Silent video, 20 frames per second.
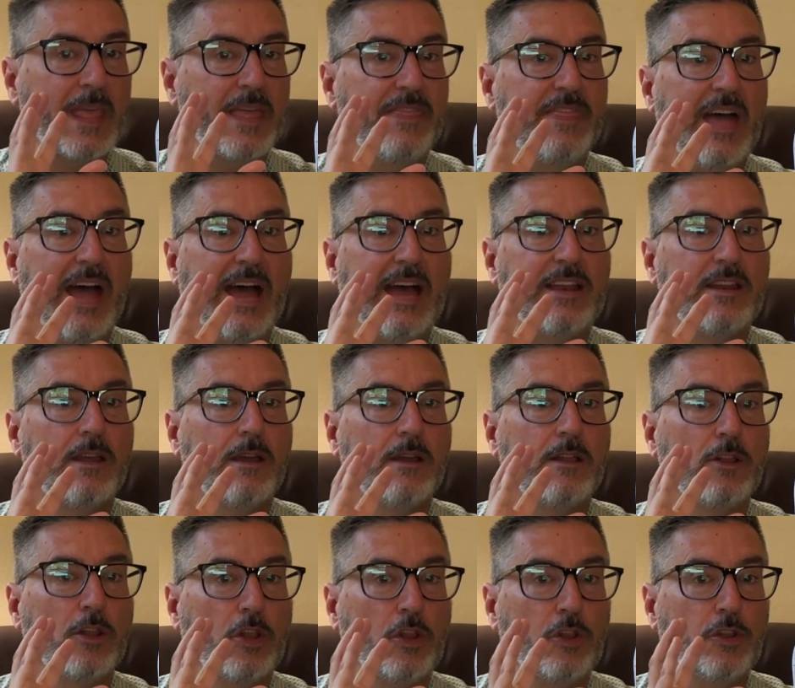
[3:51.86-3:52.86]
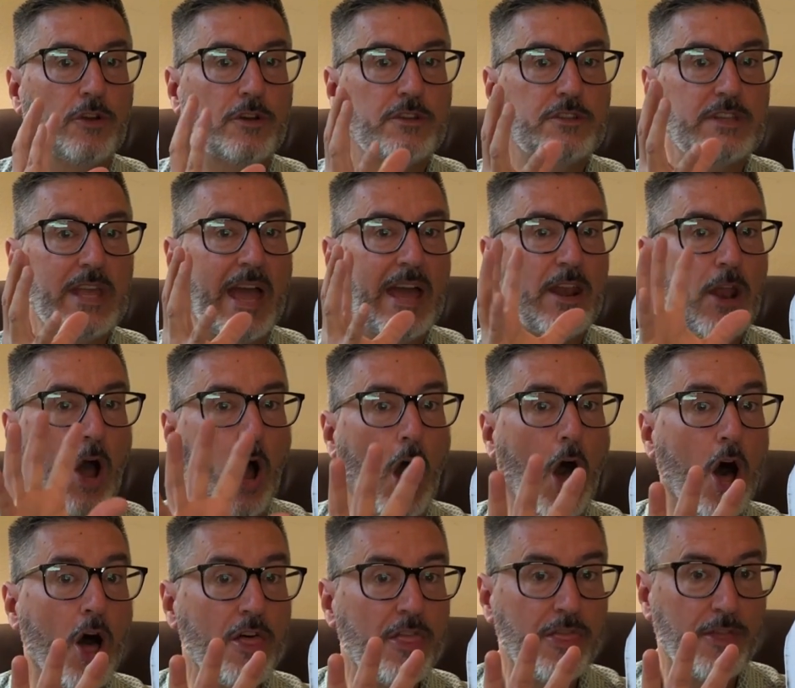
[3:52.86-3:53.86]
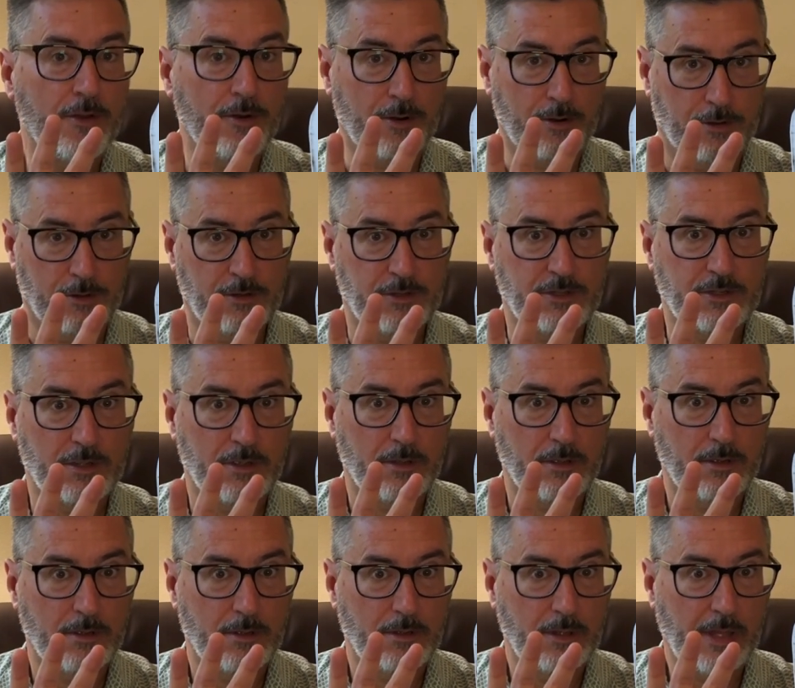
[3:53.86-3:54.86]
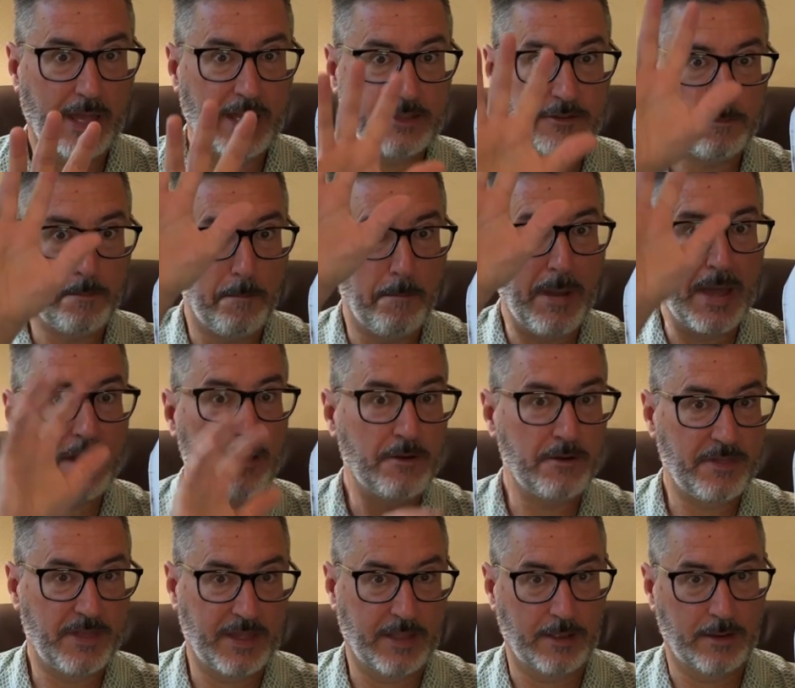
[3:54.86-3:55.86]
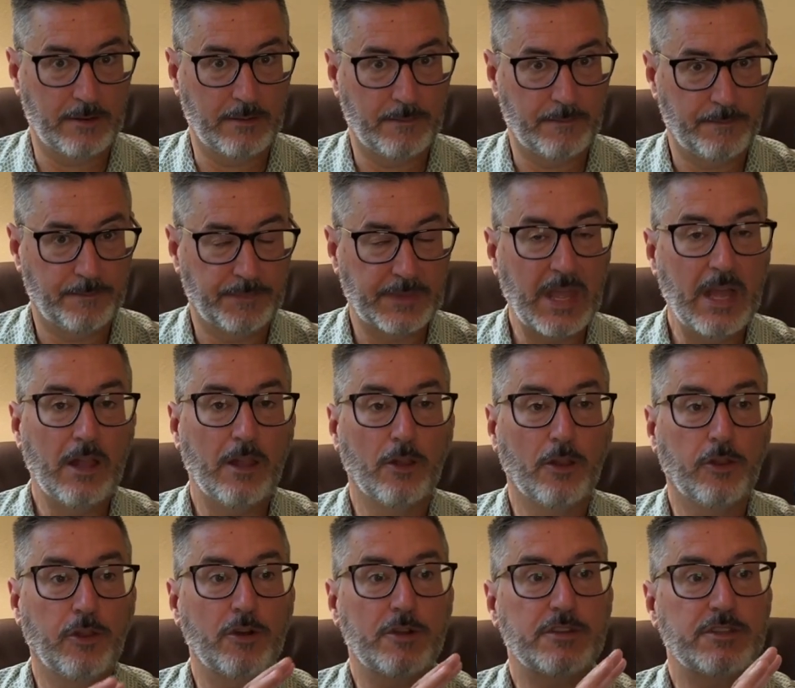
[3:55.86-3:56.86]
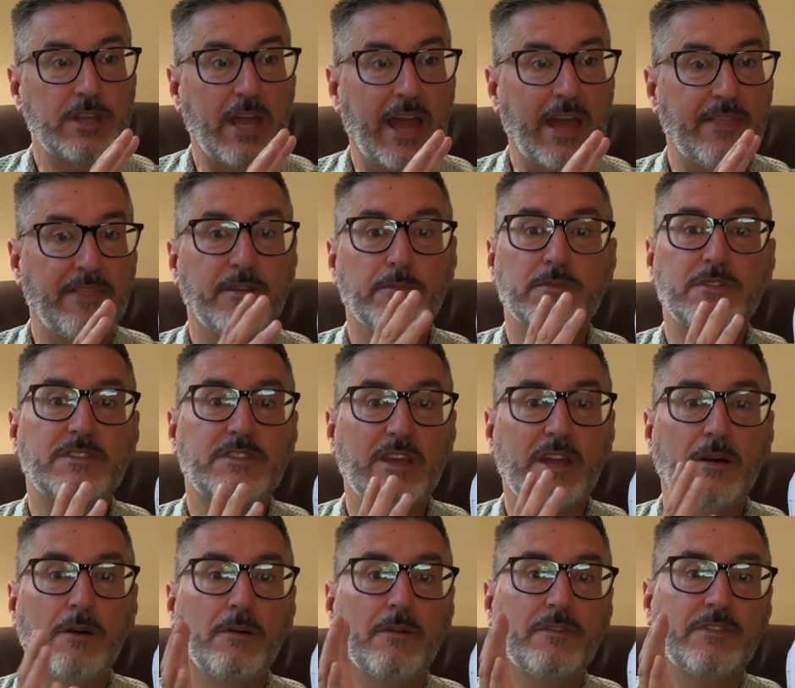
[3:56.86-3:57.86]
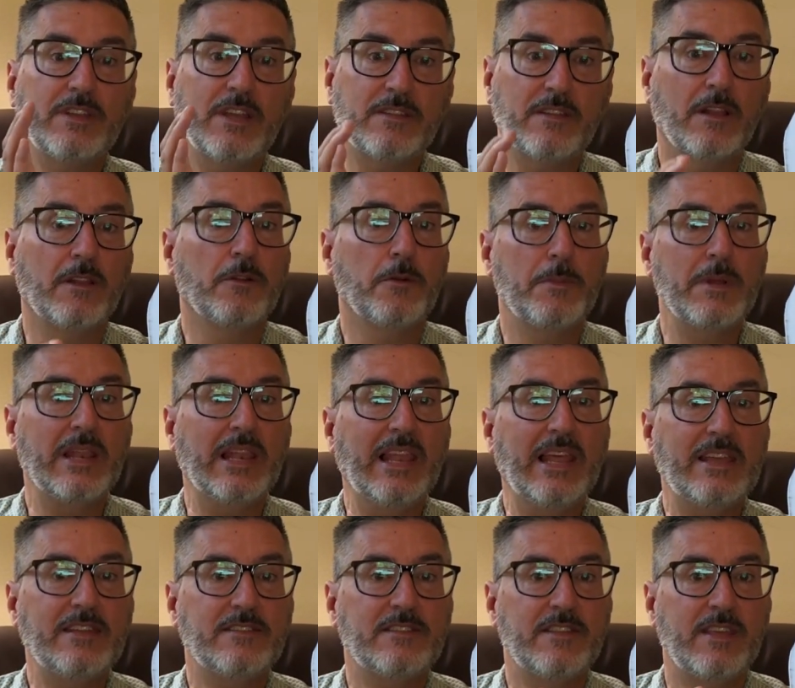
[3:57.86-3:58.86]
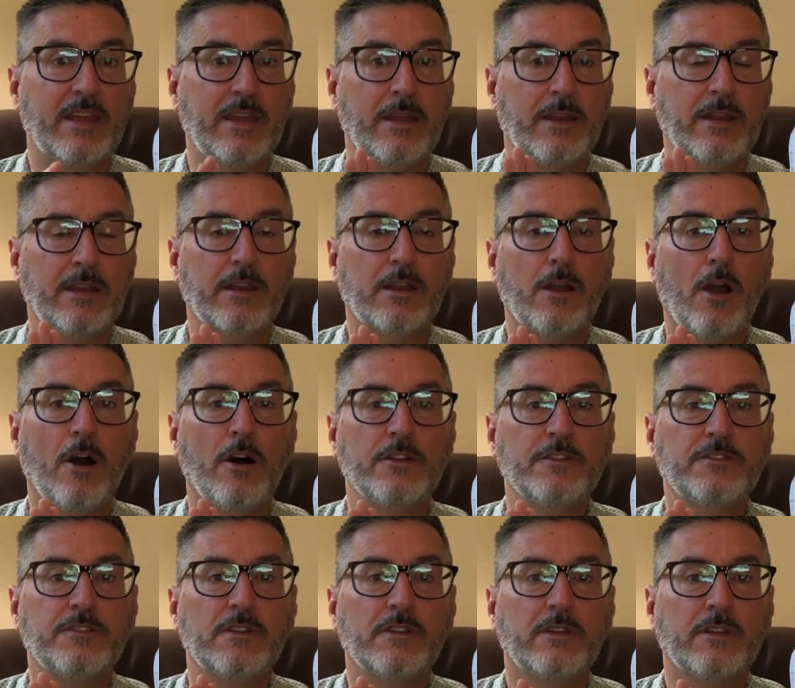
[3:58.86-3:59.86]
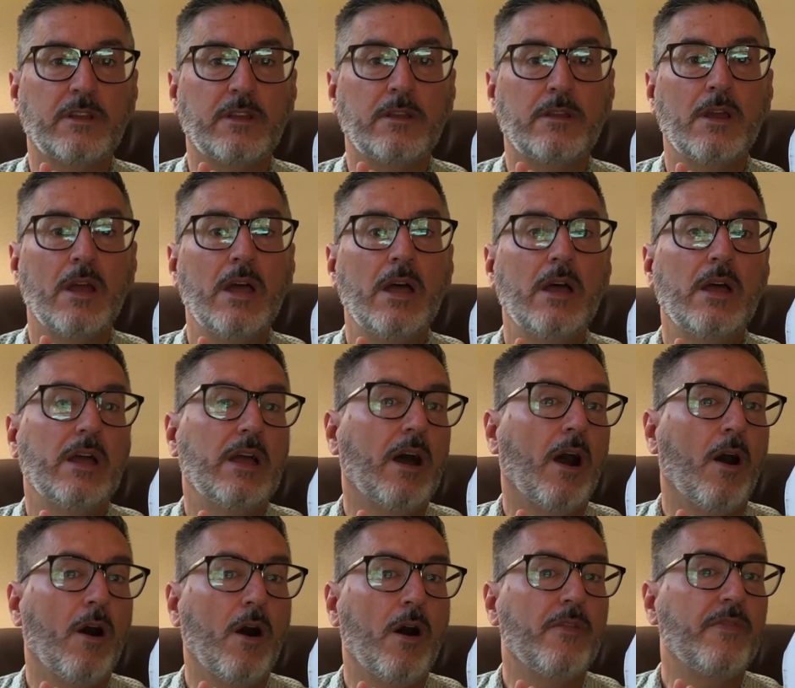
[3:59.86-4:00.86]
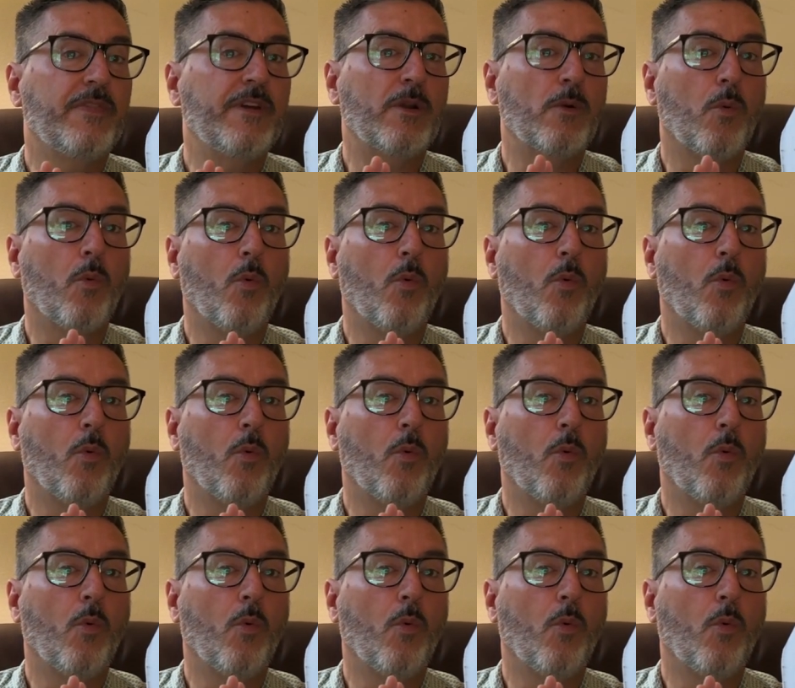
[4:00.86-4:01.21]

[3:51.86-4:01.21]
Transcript: that looks at others as better than, looks at themselves as a little bit less than, and constantly they're